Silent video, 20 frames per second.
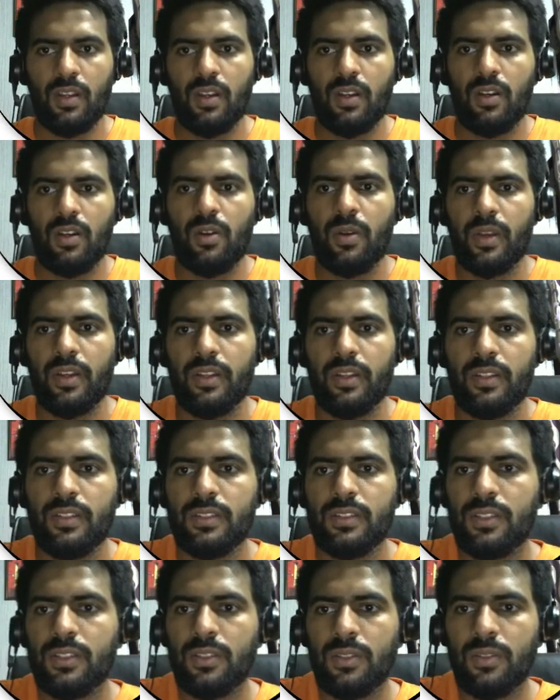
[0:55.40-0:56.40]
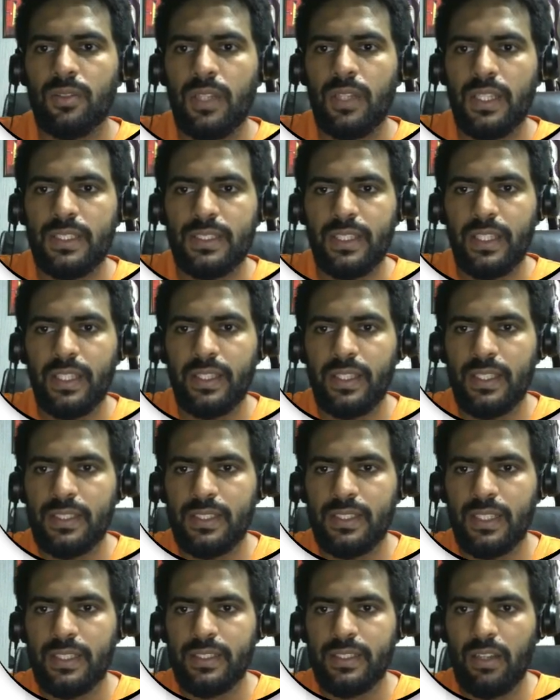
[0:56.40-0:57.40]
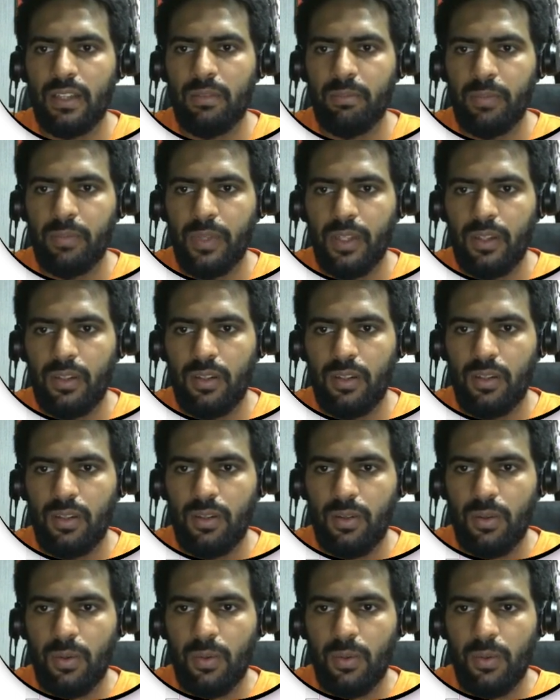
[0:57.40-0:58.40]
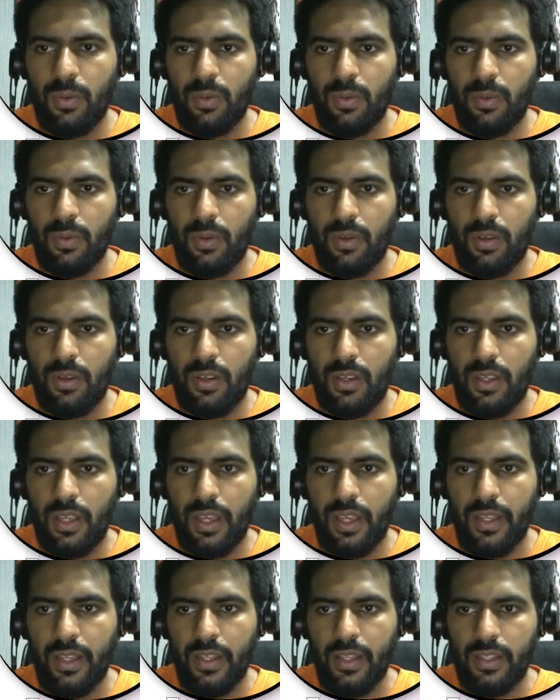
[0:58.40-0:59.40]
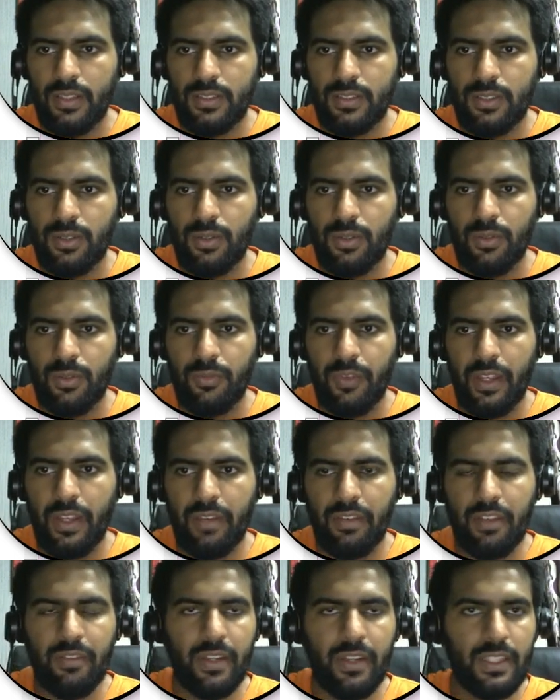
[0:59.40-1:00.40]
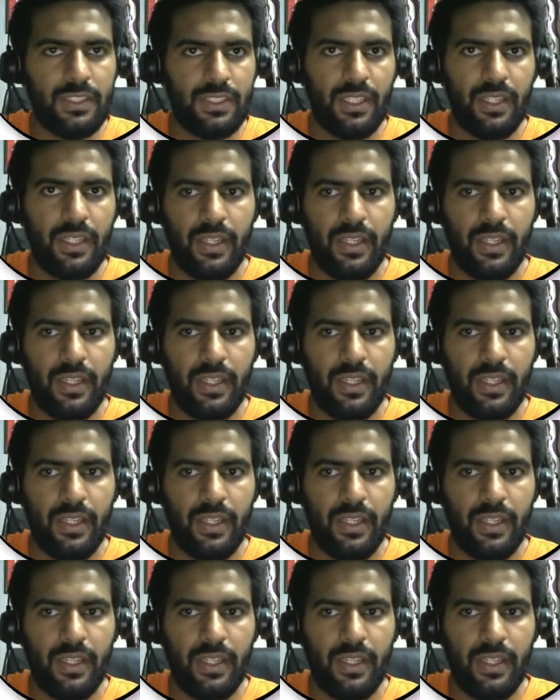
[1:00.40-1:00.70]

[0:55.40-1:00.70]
Okay, so let's take this example. Okay, so we have given a string